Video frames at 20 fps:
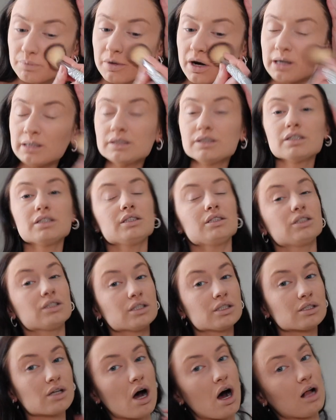bronzer is
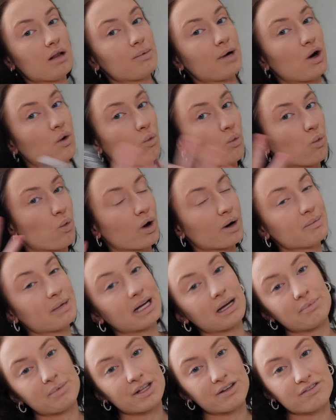just all about
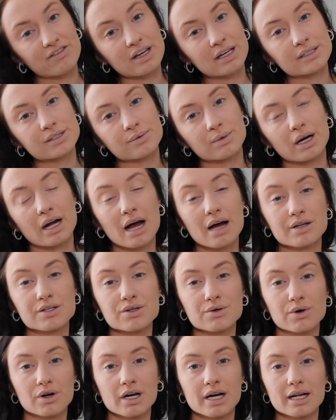warming up the face, where
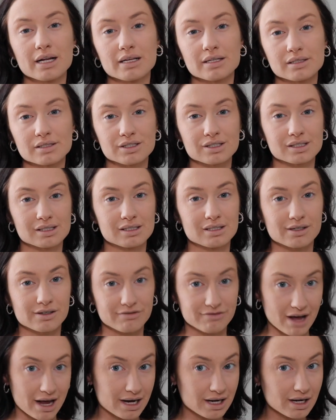contouring is just
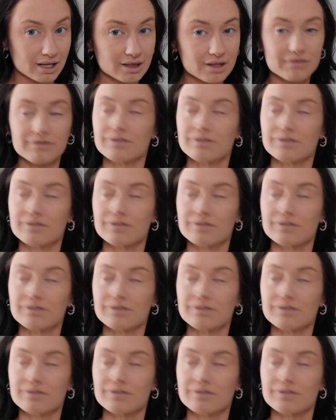defining the